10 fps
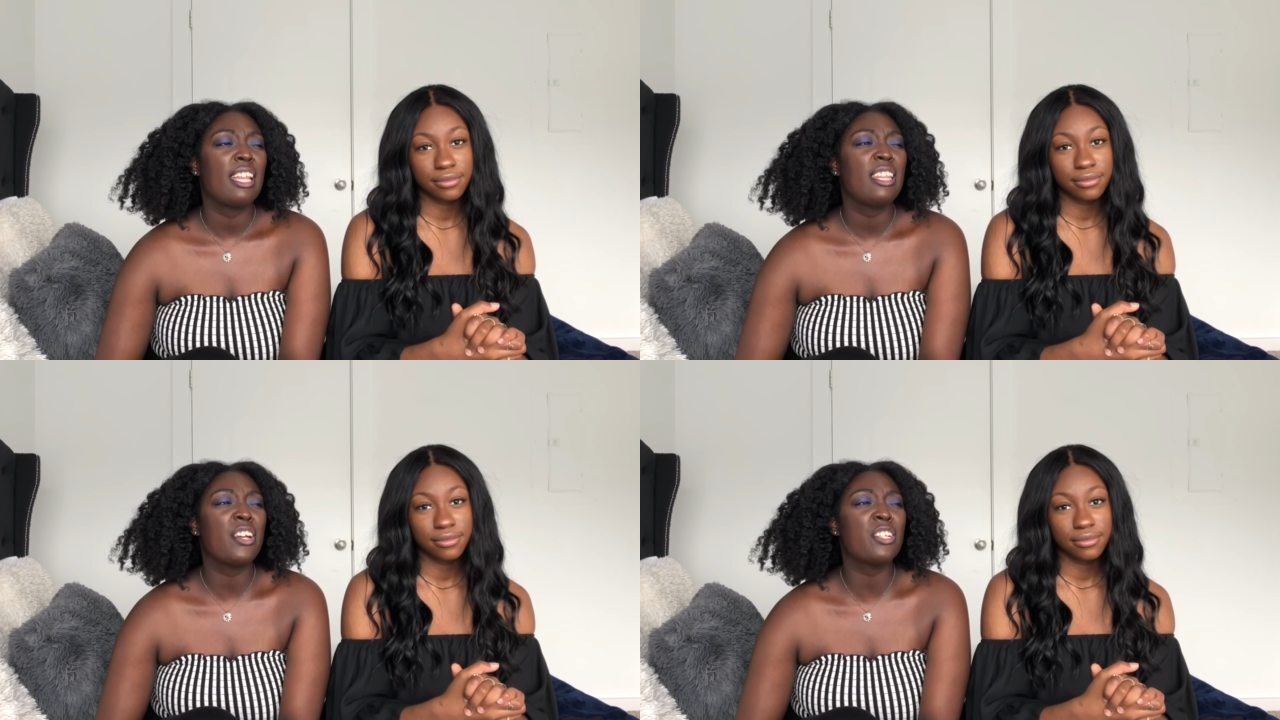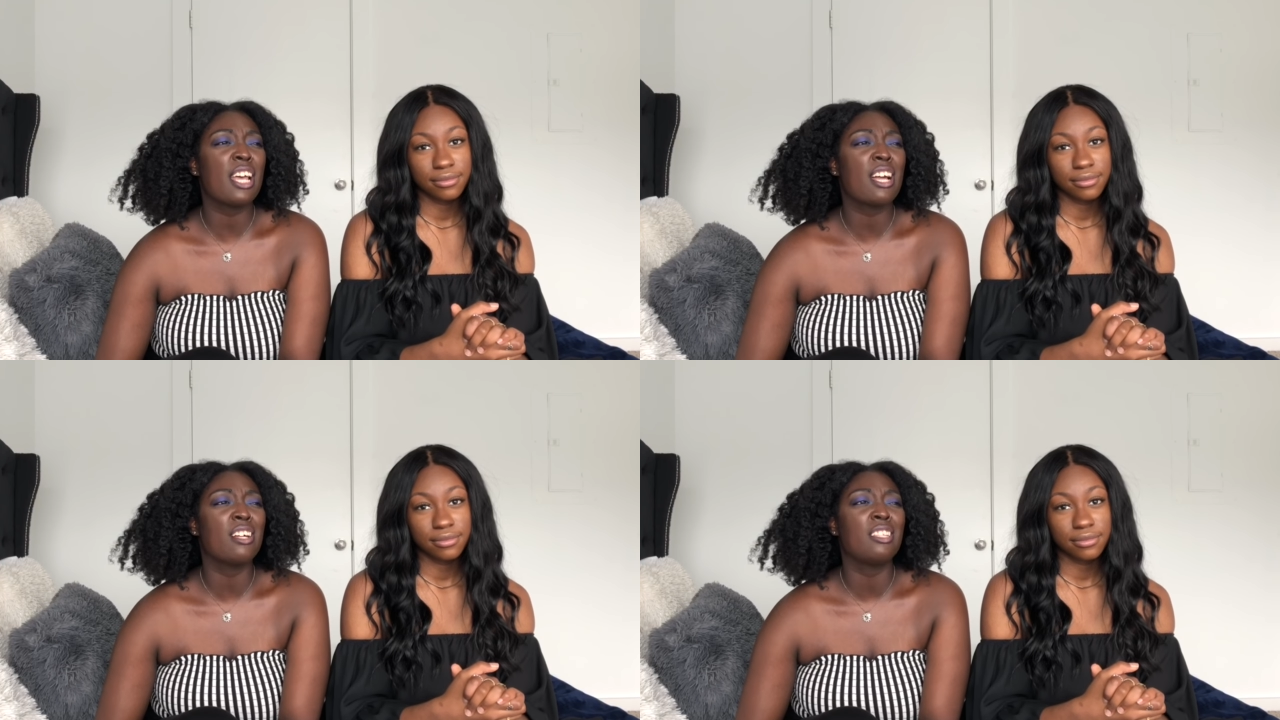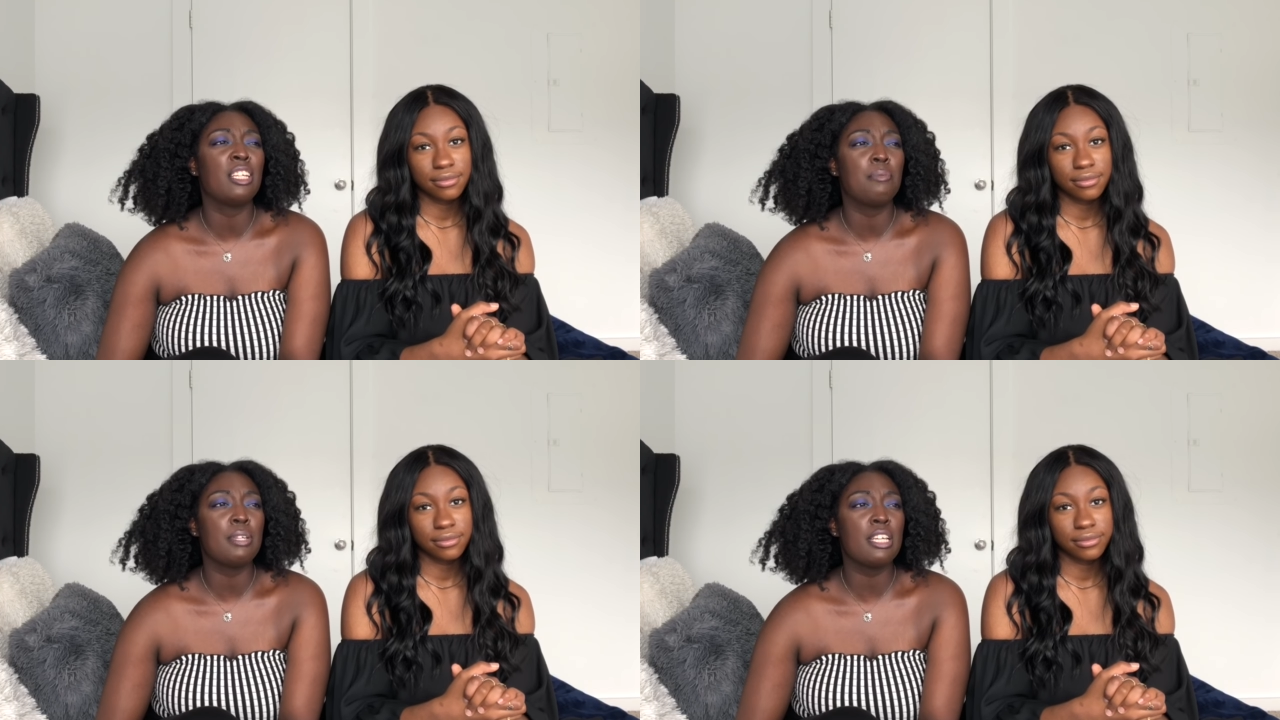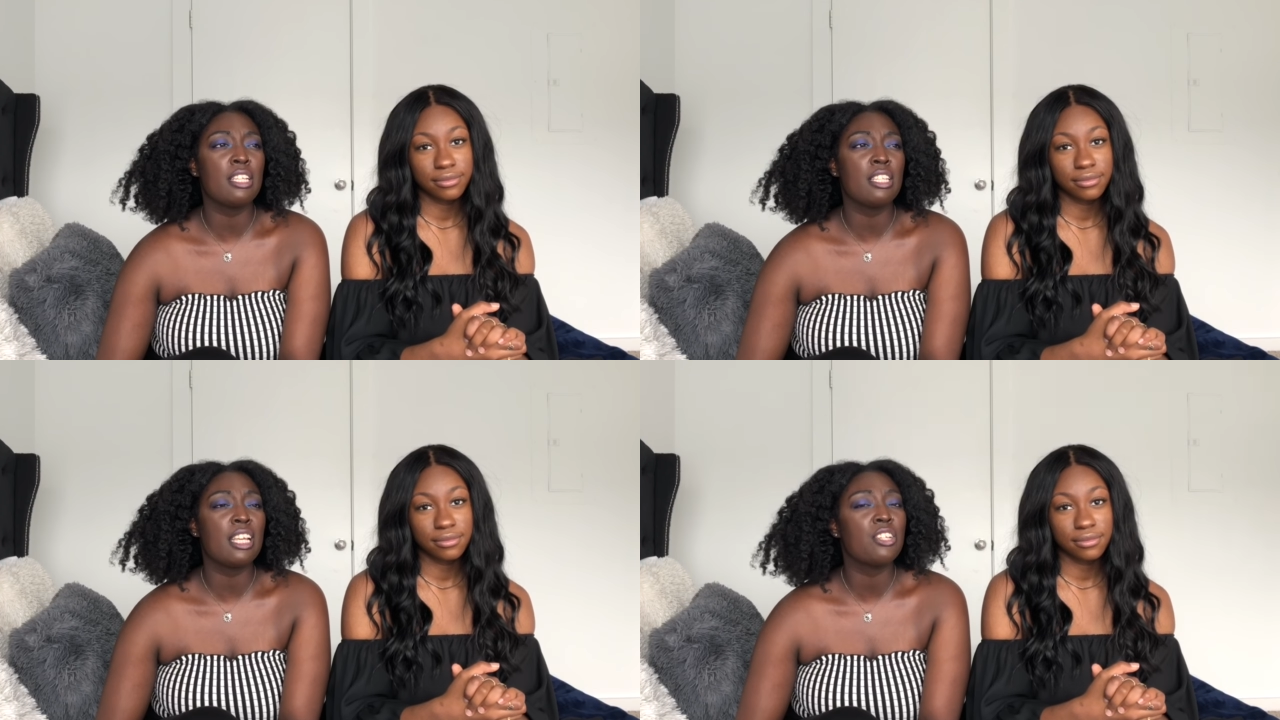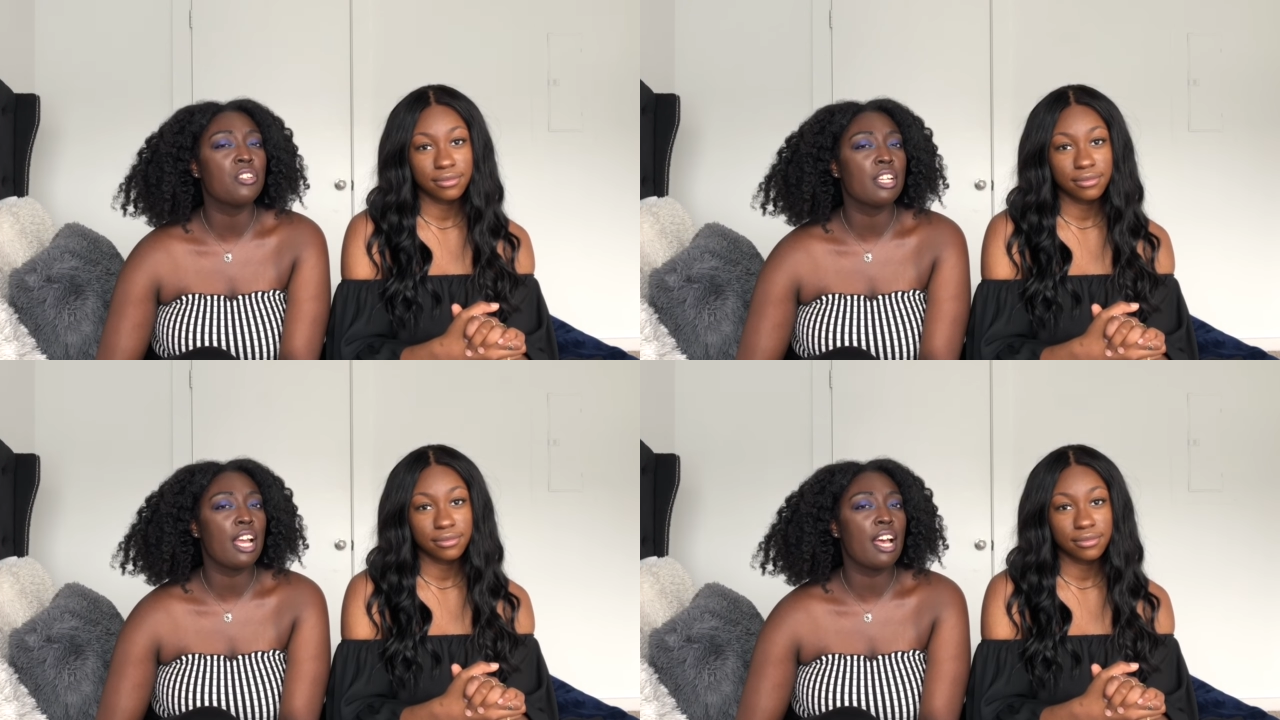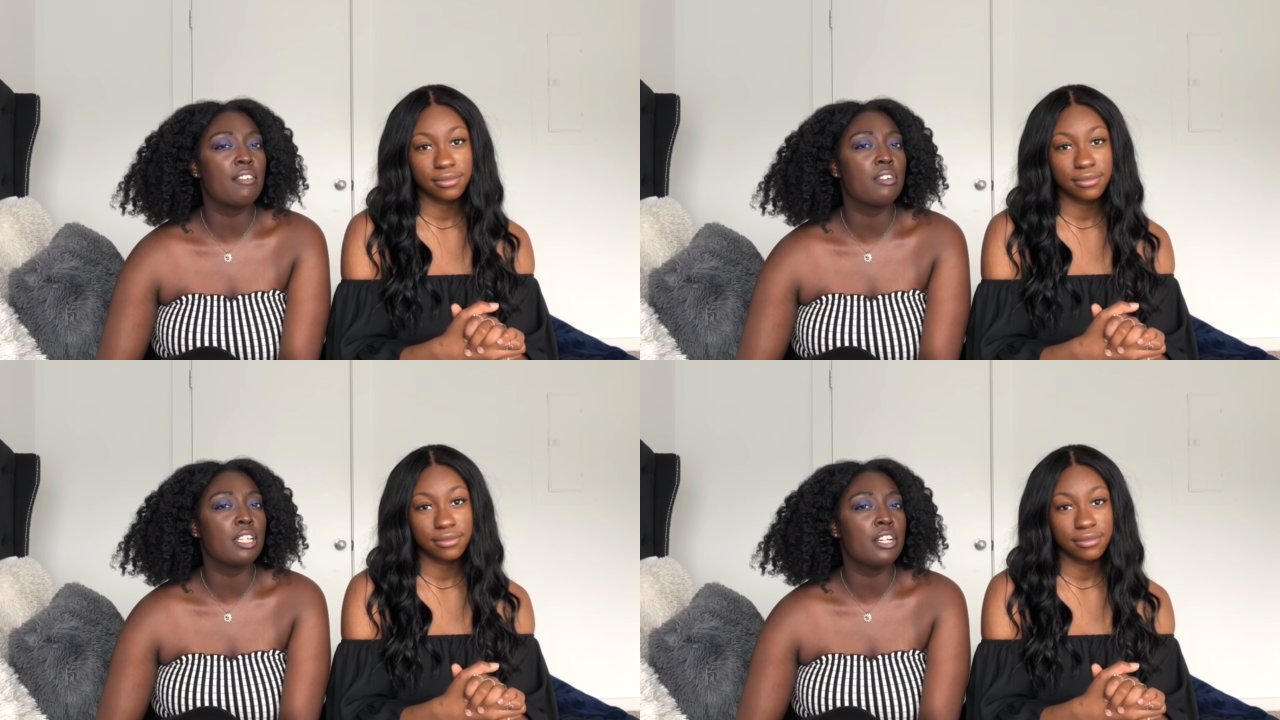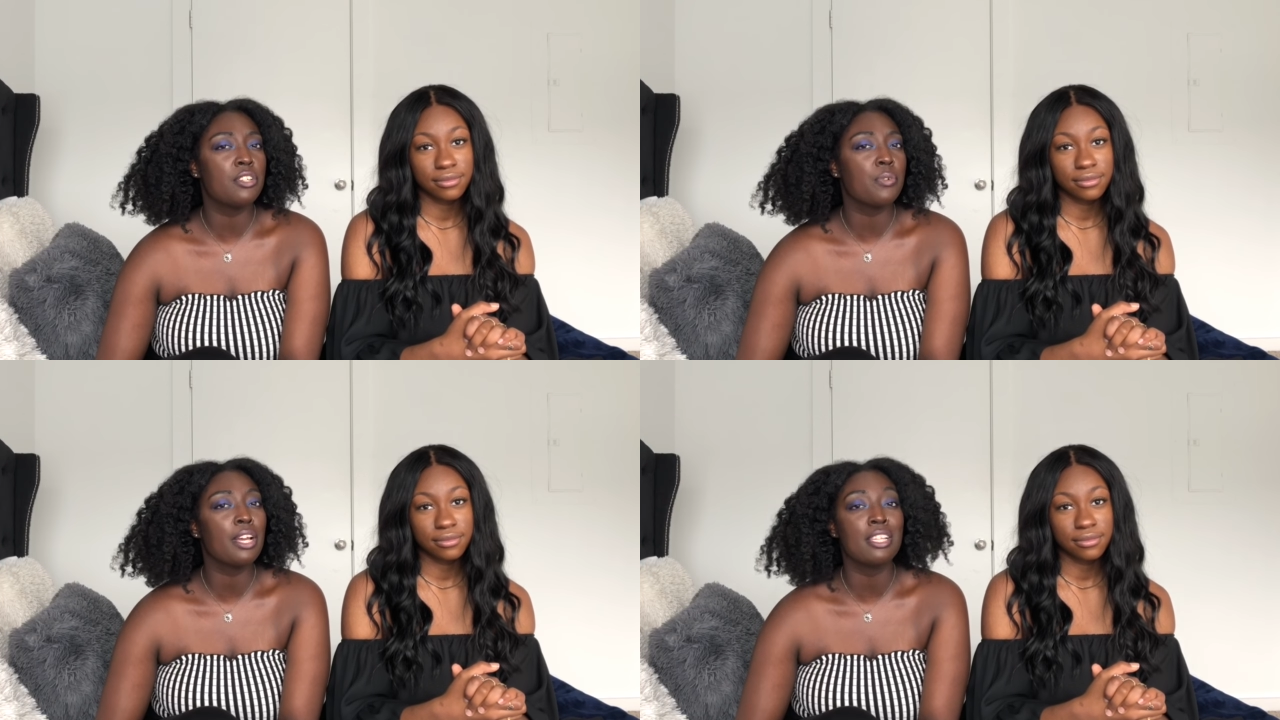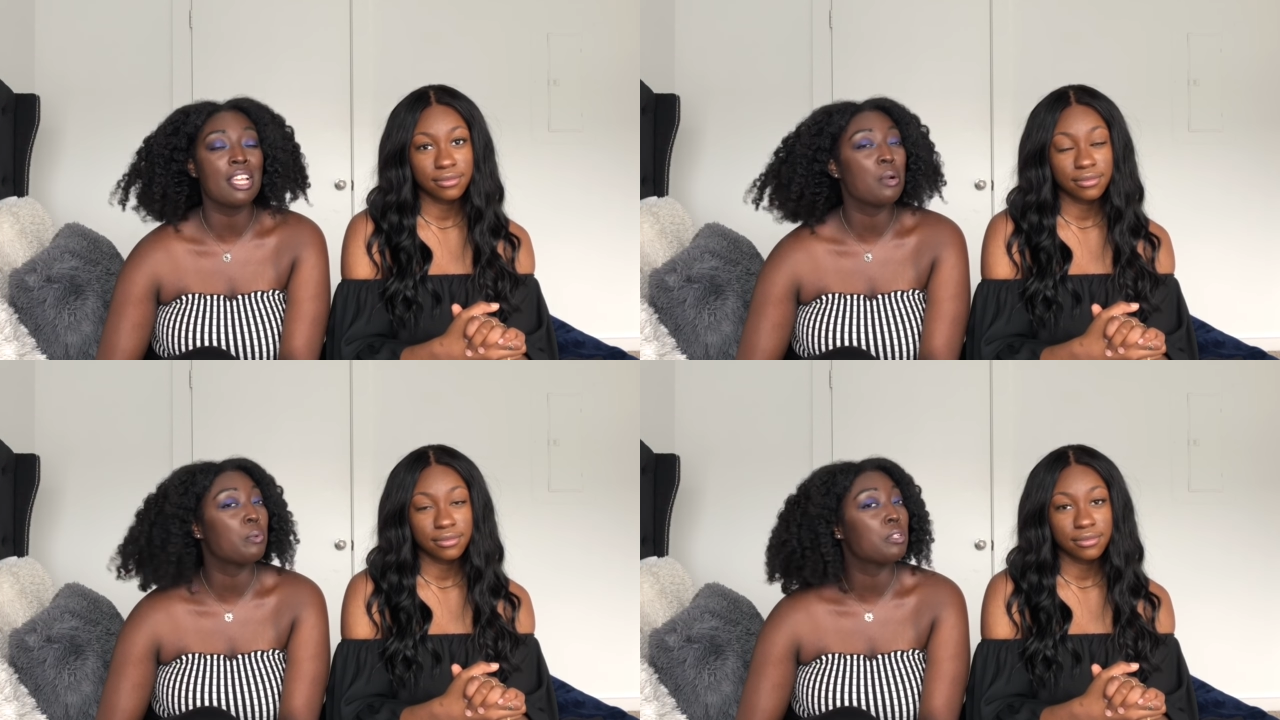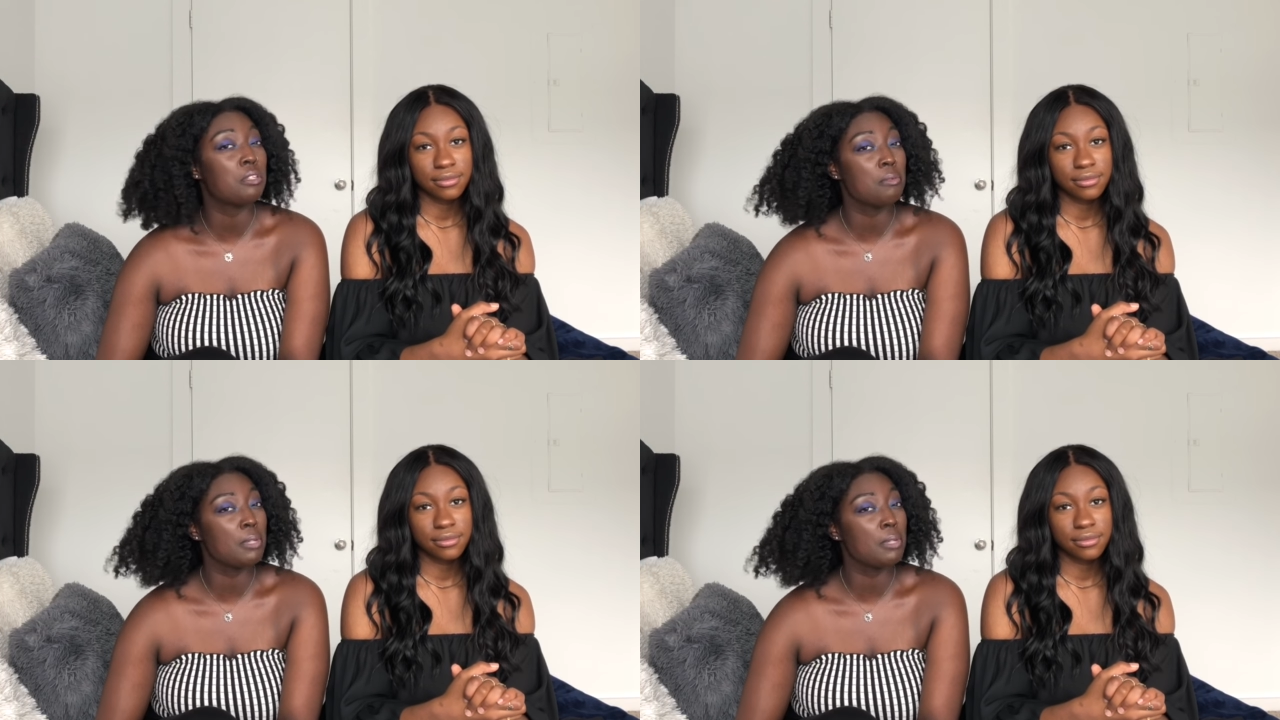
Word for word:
Speaker 1: there's like a limit that you can have on letters of rec because they don't want too